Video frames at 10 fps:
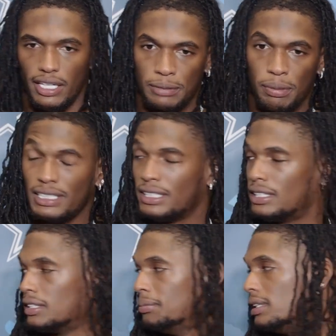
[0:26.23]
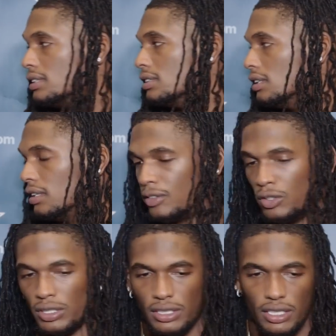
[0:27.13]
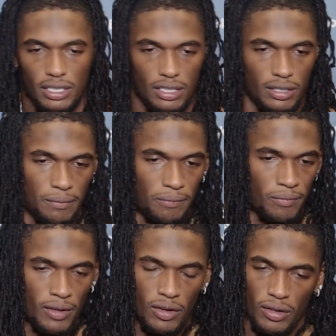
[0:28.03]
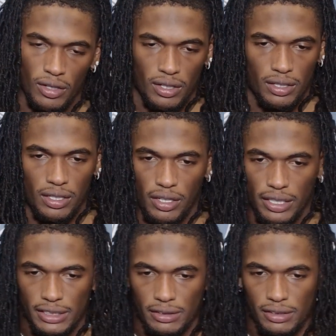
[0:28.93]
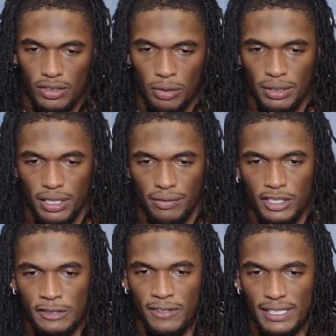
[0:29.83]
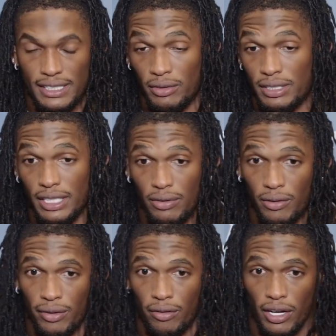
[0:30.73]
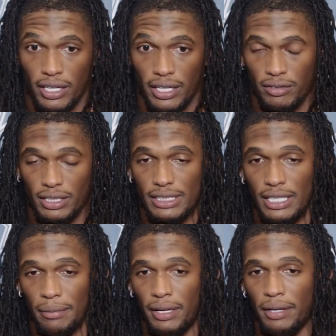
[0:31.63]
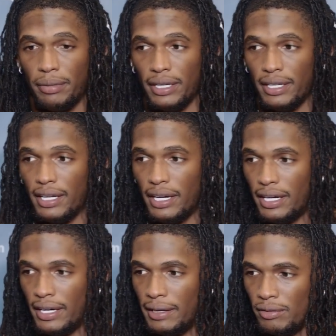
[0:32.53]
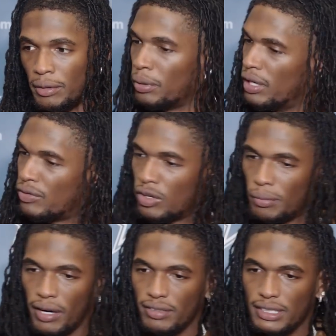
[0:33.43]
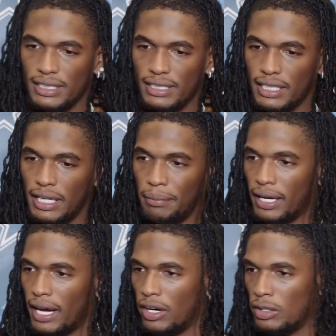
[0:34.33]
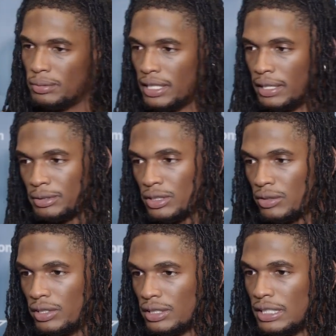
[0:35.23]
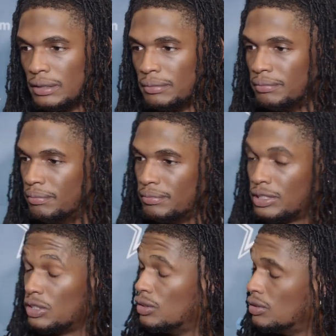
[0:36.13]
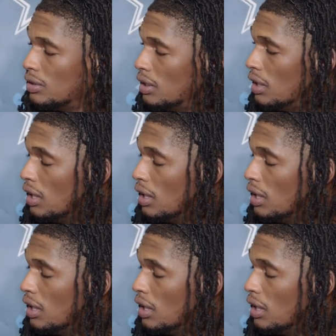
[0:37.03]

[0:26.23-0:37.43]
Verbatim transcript: and his presence is missed, of course. Uh, you know, he's normally the first face that we see when we walk in with the team meeting. But uh, we're praying for him, obviously keeping high hopes, and I'm sure we'll see him soon